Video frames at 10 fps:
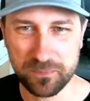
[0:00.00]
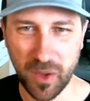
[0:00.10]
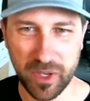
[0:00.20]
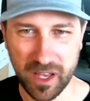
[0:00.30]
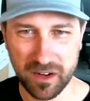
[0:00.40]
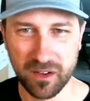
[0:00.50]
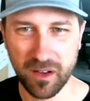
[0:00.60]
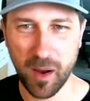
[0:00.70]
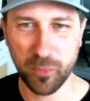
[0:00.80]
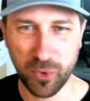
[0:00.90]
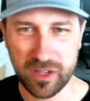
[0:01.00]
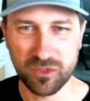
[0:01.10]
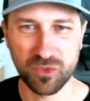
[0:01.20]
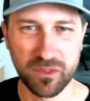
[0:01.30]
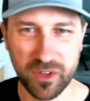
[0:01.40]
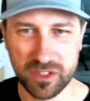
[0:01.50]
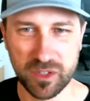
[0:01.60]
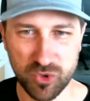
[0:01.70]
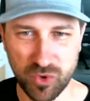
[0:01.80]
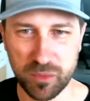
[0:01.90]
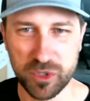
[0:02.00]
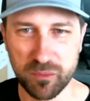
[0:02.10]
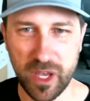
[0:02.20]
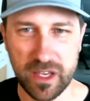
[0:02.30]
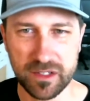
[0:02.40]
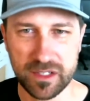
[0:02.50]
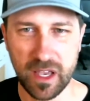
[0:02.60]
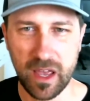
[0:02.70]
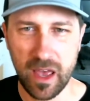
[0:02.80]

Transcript: We kind of operate sort of in a subscription base.